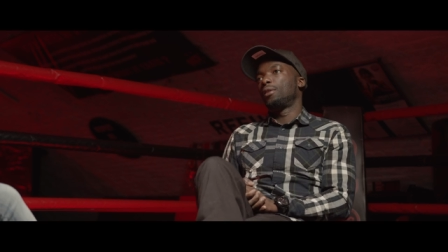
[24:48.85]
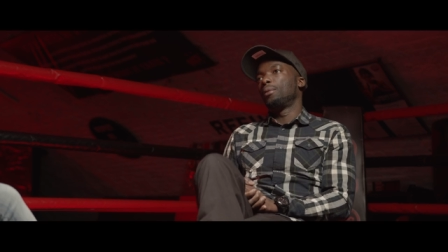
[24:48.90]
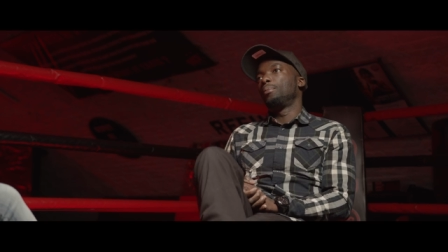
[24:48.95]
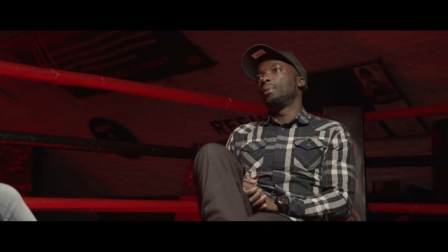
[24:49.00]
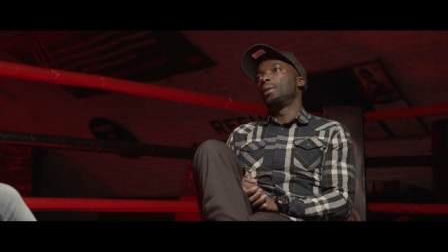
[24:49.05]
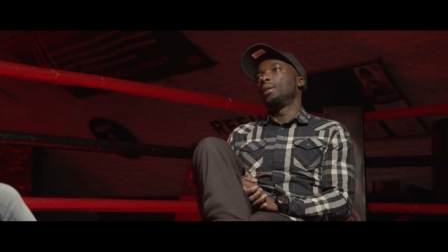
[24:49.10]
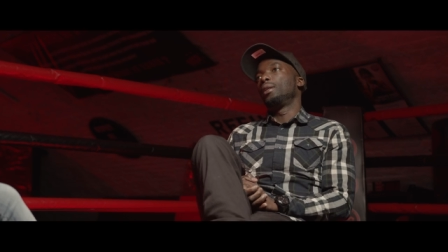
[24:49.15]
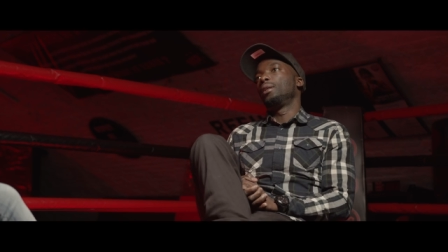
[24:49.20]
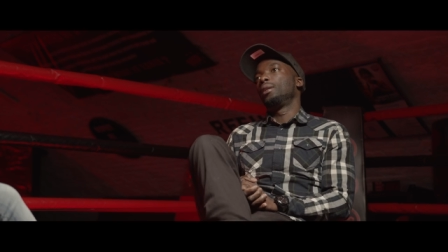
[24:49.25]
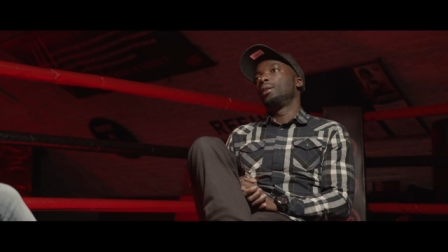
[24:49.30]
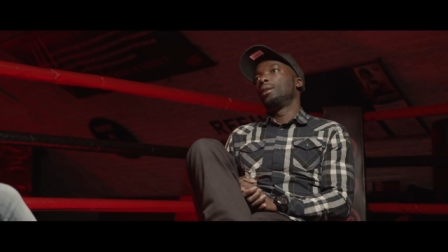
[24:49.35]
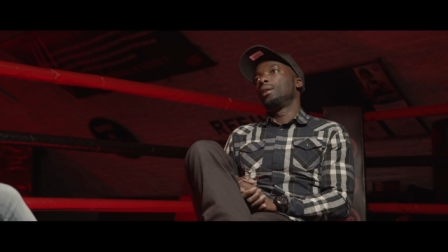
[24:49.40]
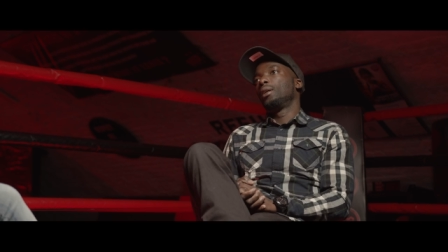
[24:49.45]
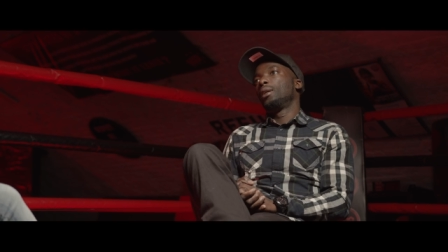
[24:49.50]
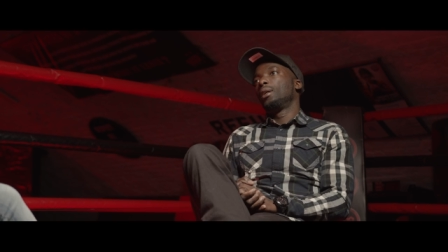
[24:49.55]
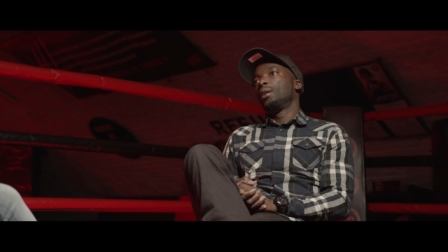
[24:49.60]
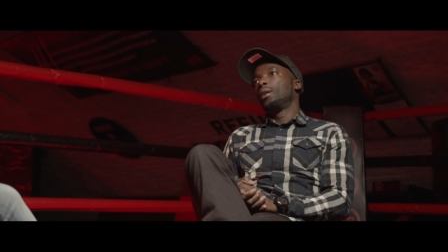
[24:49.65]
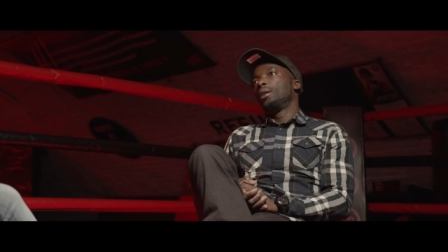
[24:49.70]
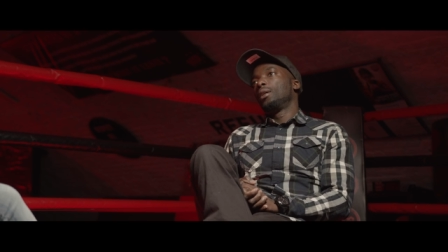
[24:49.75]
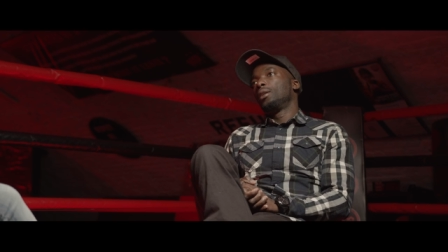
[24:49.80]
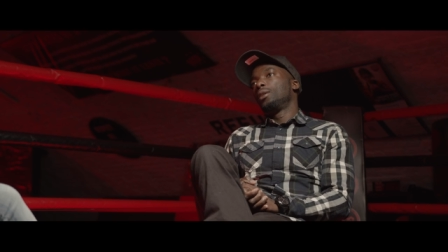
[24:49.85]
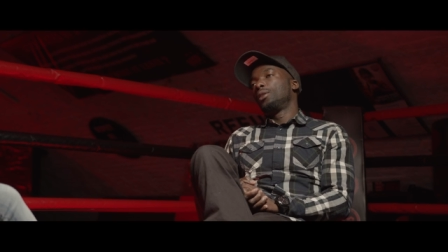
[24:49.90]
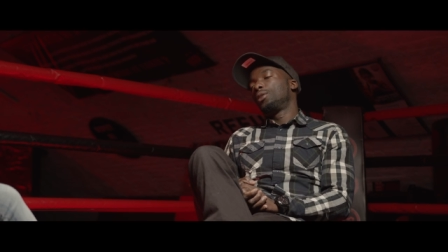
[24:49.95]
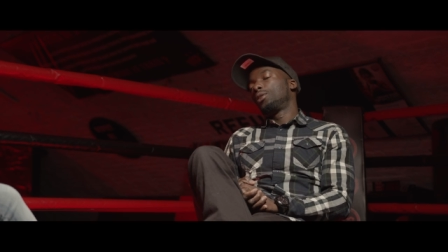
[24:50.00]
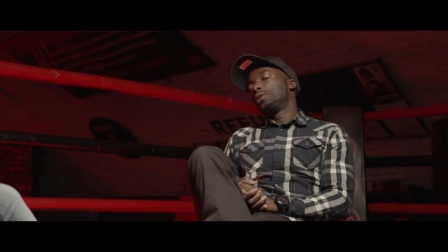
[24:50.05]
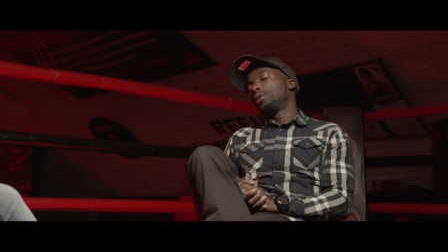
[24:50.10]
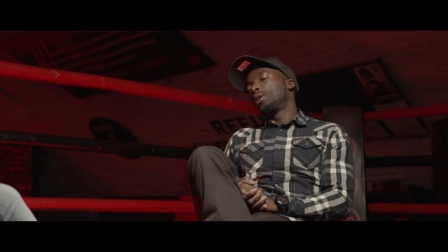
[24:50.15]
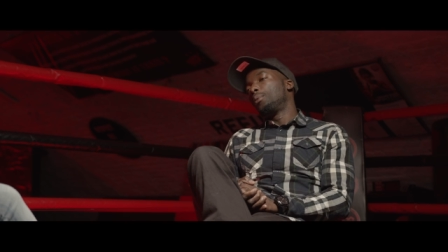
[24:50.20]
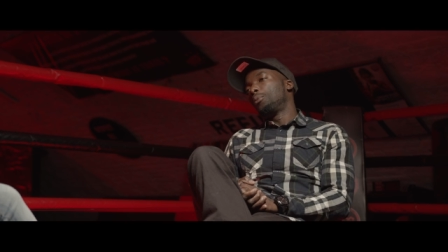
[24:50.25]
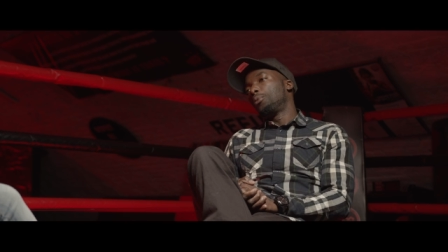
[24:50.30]
to be
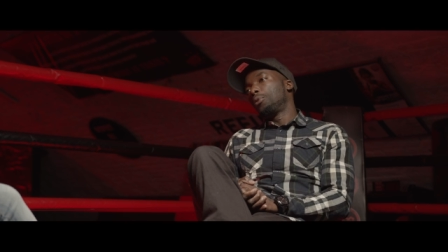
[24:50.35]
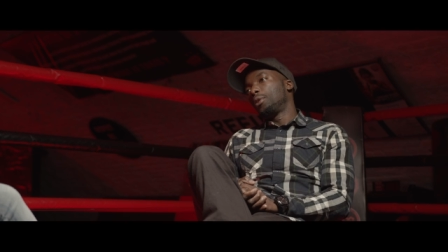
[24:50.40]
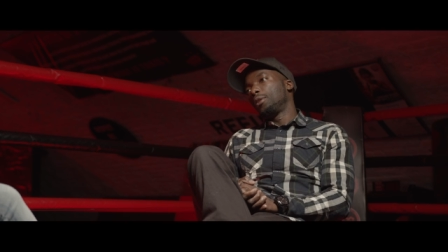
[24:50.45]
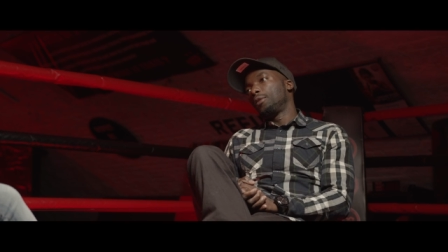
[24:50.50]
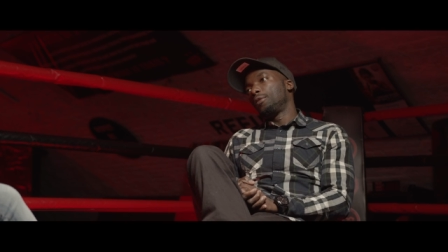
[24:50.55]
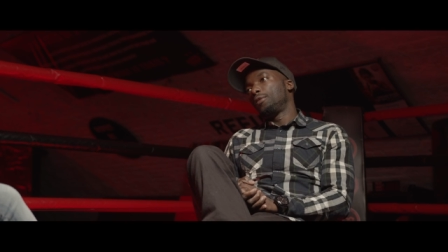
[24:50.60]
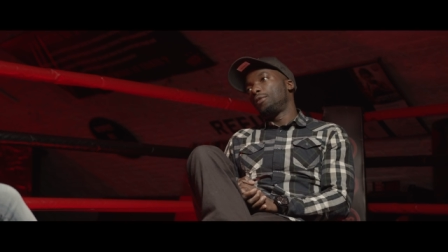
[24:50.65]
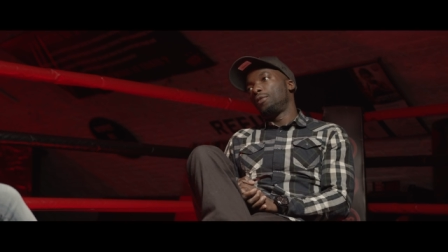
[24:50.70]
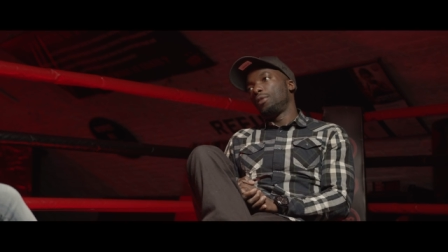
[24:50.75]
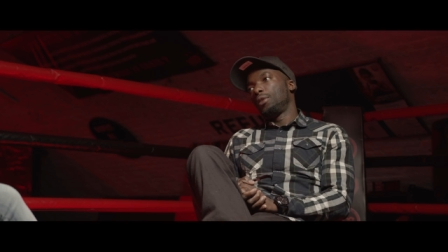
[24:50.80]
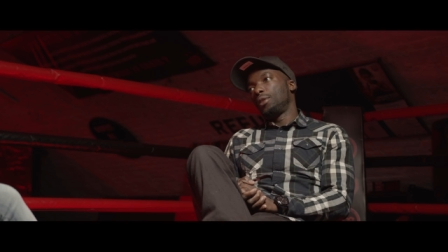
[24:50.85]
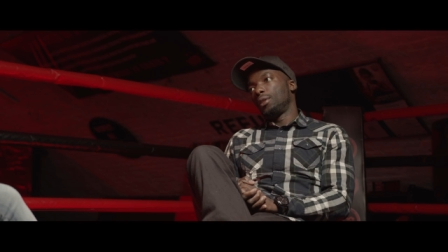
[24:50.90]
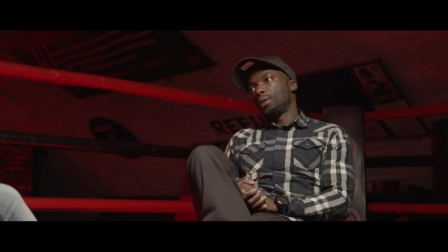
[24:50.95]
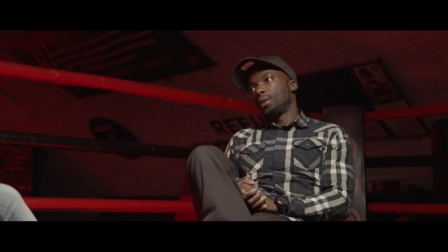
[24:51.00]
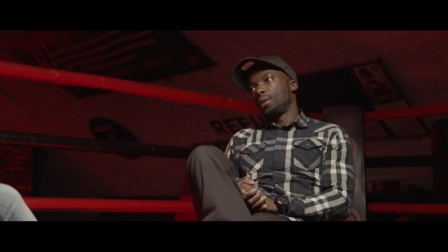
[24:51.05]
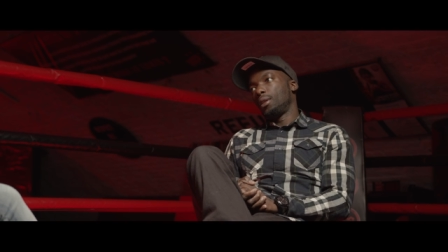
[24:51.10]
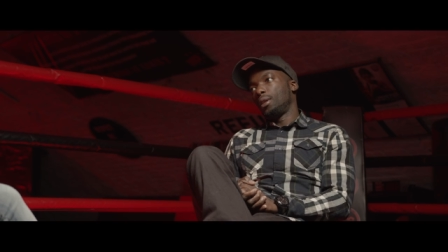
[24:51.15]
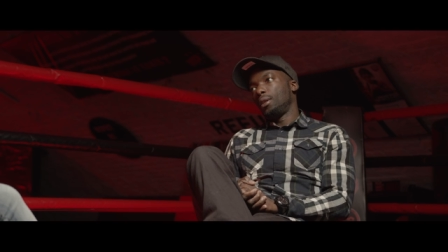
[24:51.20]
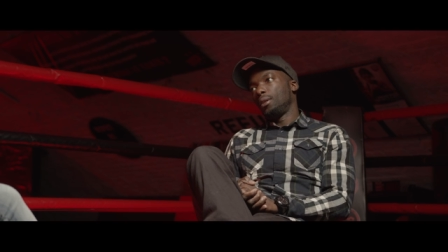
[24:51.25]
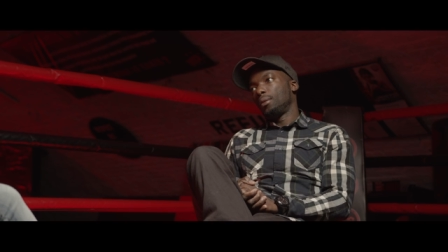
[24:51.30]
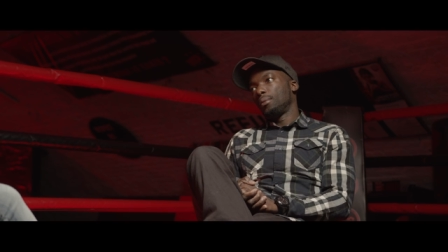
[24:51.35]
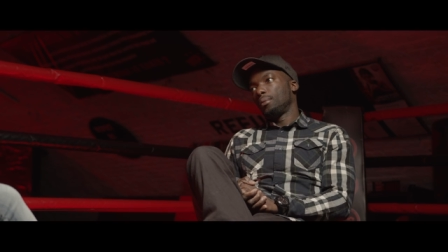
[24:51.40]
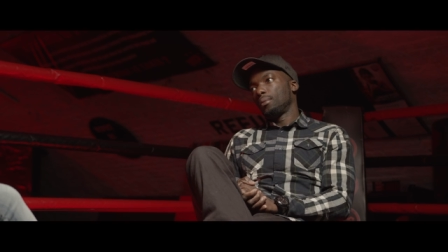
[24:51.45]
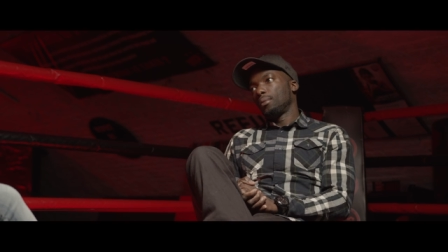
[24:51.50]
someone physically.